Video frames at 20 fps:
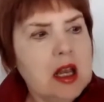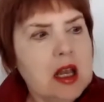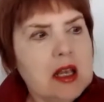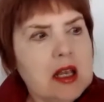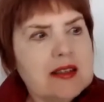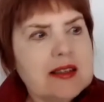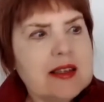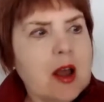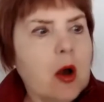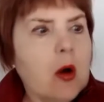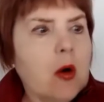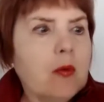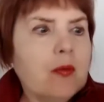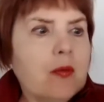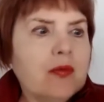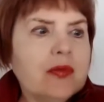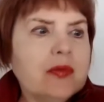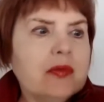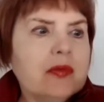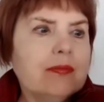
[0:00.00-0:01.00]

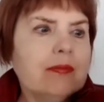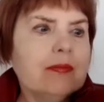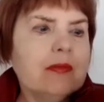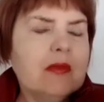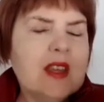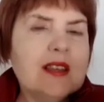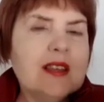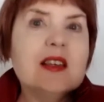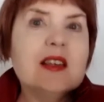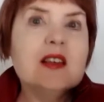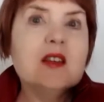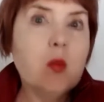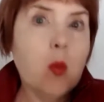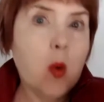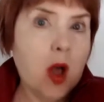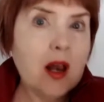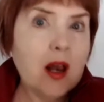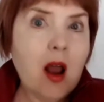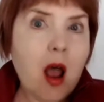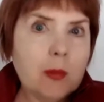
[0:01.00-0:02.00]
So, this is
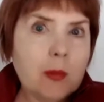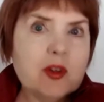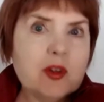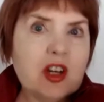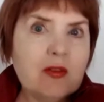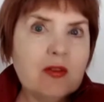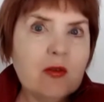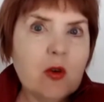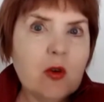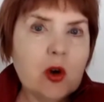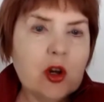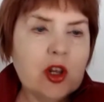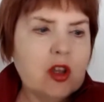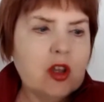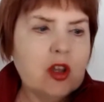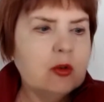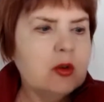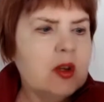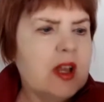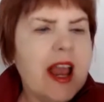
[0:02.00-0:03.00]
one option for
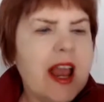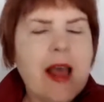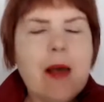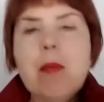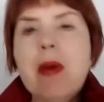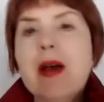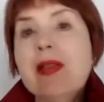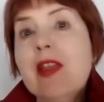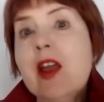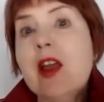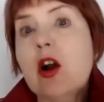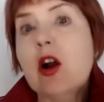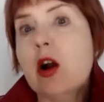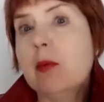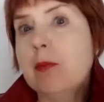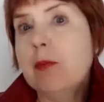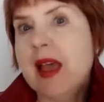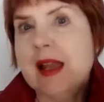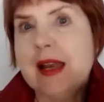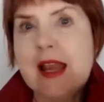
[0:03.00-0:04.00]
you but there
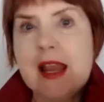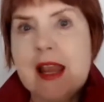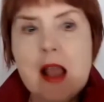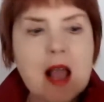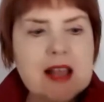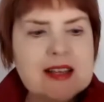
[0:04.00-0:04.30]
are many.